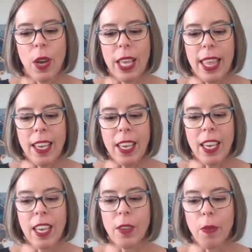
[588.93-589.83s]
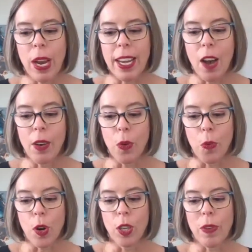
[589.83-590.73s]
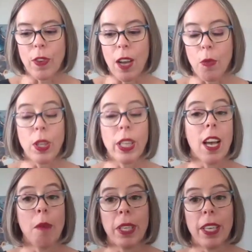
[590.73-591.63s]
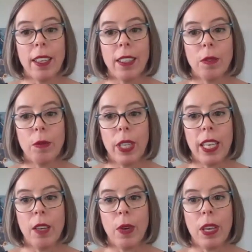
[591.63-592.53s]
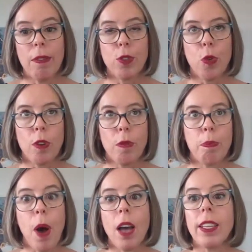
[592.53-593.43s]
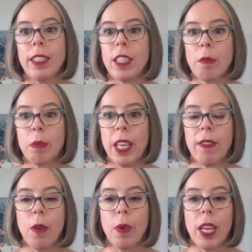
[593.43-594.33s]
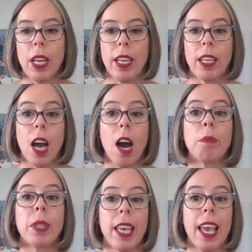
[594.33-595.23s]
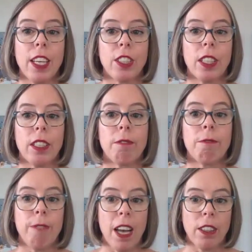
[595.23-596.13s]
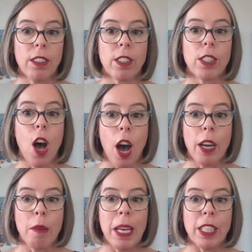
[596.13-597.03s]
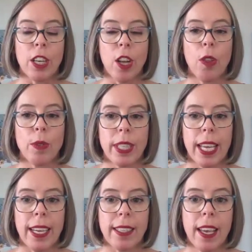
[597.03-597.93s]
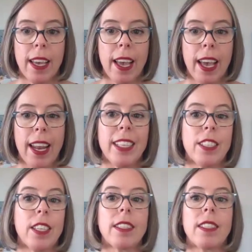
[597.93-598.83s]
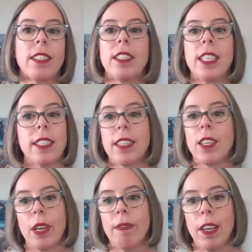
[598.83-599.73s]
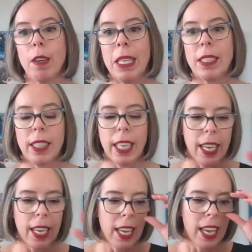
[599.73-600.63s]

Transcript: I think right now in the world, we've got really complicated. We've sort of bought into the belief that we need complication, funnels, automation, all those things. And I just disagree fundamentally.